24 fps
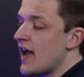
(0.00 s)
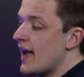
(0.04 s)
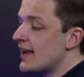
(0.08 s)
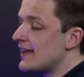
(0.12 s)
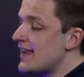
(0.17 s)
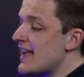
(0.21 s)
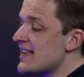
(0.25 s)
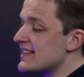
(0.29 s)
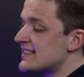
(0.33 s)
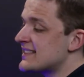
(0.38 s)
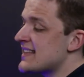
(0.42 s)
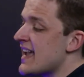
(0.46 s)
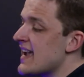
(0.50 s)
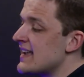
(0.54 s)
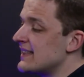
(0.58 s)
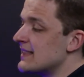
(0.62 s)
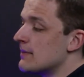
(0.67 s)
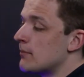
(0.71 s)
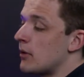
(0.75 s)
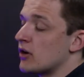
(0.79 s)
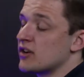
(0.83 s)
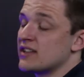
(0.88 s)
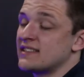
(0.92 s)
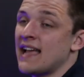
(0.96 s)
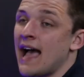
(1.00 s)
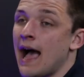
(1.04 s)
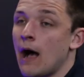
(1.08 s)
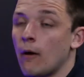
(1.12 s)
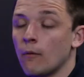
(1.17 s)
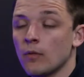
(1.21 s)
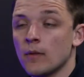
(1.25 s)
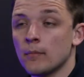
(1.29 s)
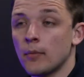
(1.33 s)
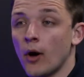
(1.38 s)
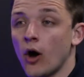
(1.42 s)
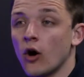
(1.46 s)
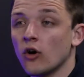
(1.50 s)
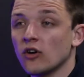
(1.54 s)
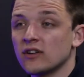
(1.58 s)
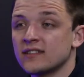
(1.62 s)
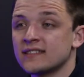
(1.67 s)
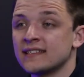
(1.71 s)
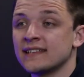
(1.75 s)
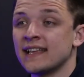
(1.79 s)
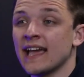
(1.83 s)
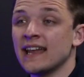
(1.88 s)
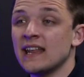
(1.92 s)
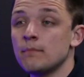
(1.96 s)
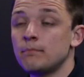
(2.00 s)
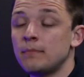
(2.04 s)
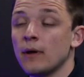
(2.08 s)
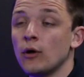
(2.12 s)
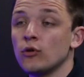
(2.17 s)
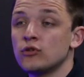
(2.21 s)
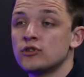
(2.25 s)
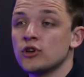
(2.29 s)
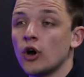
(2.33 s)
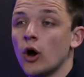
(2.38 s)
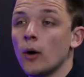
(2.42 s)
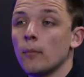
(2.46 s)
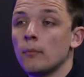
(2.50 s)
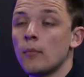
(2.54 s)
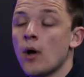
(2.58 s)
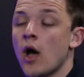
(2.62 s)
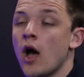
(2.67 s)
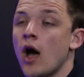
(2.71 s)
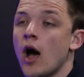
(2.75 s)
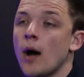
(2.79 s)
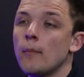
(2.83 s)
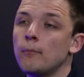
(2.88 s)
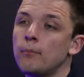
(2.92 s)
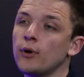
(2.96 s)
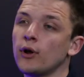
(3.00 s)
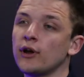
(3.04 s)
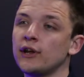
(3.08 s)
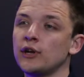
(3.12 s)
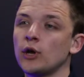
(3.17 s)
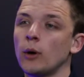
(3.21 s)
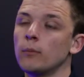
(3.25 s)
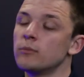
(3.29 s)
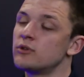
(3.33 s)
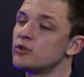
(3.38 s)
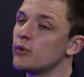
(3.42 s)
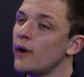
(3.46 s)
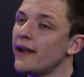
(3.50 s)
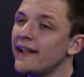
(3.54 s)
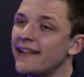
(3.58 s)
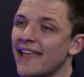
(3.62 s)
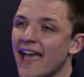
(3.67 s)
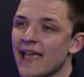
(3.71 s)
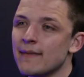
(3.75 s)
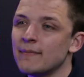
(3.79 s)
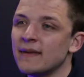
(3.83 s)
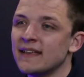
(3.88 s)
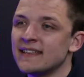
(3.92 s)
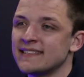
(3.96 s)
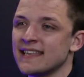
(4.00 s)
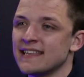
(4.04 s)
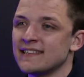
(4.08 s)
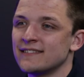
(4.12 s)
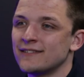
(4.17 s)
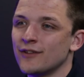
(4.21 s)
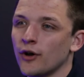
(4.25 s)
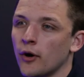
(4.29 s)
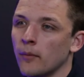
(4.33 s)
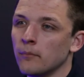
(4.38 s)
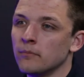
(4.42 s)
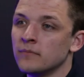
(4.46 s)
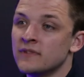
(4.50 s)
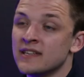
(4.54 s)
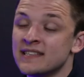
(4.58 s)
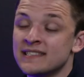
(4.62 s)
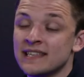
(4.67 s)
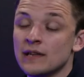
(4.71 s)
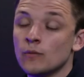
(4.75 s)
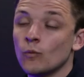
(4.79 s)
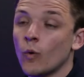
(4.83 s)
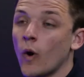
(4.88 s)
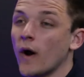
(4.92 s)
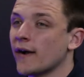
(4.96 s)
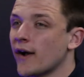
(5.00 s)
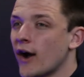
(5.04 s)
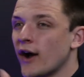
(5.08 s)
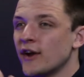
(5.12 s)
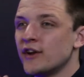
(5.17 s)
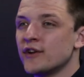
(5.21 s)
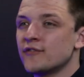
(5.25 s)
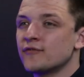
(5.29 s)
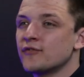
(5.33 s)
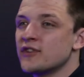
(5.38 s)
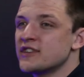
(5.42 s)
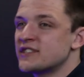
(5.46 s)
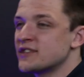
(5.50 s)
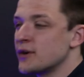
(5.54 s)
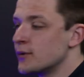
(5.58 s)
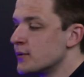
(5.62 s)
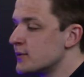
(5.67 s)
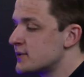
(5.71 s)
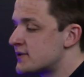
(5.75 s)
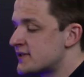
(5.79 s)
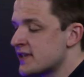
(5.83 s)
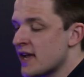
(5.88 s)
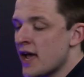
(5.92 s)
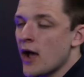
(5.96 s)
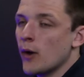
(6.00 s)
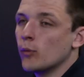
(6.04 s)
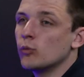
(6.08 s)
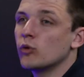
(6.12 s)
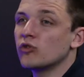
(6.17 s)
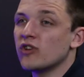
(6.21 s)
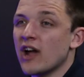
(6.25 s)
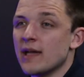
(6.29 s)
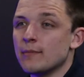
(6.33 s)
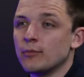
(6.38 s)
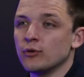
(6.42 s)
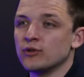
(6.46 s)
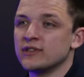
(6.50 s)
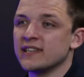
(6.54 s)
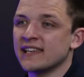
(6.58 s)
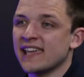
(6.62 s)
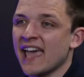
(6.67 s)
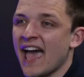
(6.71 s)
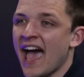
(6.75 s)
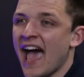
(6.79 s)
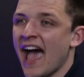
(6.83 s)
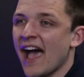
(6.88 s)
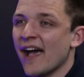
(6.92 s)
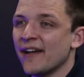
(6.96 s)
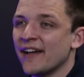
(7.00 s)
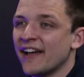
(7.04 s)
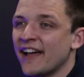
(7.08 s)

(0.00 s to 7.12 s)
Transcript: Let's take the monitor out the box, get it built up, and plug it up to a gaming system to see what kind of results we're able to get.